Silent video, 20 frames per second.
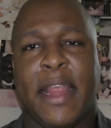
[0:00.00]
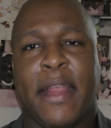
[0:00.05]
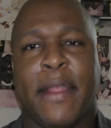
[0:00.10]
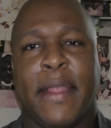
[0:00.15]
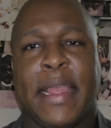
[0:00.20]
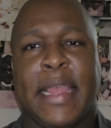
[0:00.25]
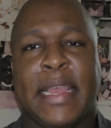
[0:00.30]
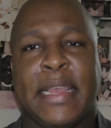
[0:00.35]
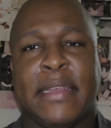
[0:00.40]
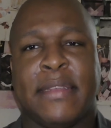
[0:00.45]

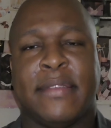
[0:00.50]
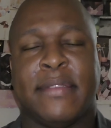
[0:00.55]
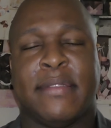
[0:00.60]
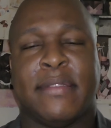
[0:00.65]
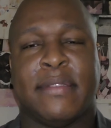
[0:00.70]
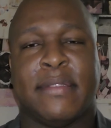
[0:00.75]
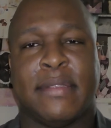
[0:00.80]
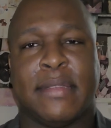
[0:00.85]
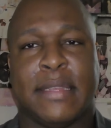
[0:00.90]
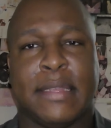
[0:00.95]

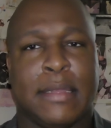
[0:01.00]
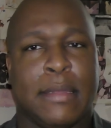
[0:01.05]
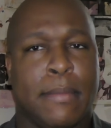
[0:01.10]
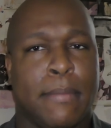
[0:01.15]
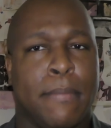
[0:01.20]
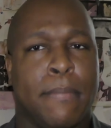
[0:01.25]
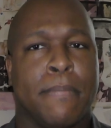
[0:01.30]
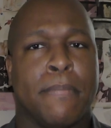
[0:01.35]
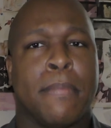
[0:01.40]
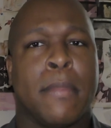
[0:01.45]
areas,
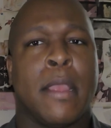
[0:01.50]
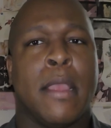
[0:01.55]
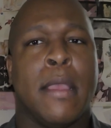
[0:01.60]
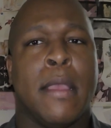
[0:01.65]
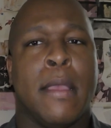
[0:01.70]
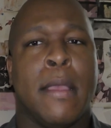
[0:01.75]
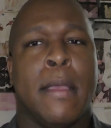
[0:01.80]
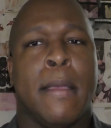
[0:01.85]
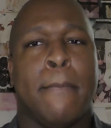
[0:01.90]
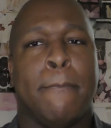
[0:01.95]

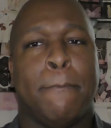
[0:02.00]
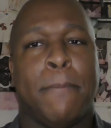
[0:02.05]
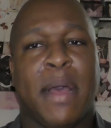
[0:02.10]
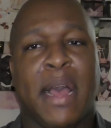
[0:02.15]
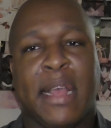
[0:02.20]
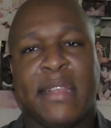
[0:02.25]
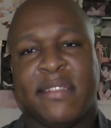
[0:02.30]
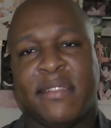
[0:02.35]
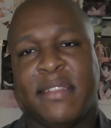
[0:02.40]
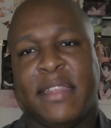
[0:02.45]

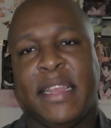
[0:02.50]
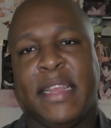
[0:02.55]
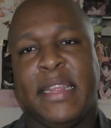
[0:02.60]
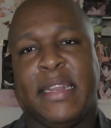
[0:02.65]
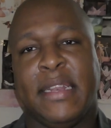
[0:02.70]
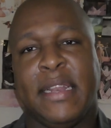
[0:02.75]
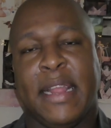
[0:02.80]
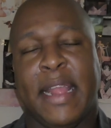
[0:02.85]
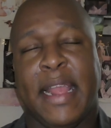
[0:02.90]
Boston,